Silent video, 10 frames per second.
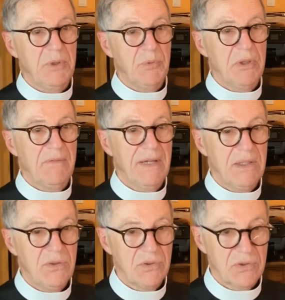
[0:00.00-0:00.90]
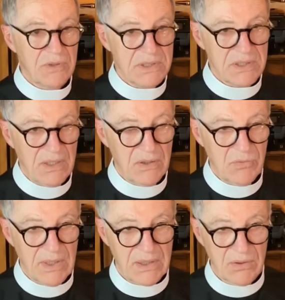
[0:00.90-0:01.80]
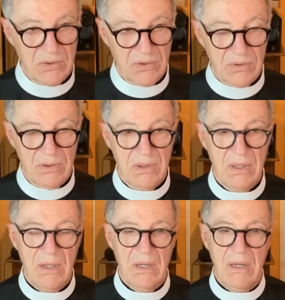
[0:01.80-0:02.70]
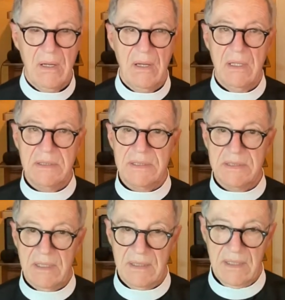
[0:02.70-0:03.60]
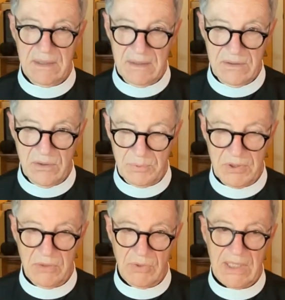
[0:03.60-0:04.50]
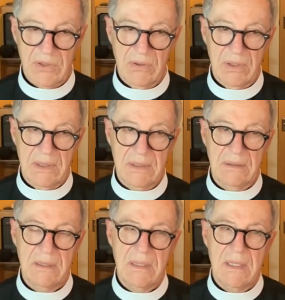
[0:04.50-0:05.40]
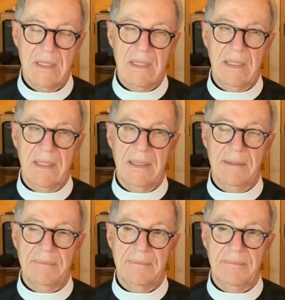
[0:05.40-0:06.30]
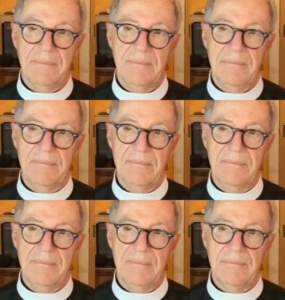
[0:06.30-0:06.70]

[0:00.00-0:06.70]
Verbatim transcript: mean, we would have had Eucharist on a regular, on, you know, pretty regularly, um,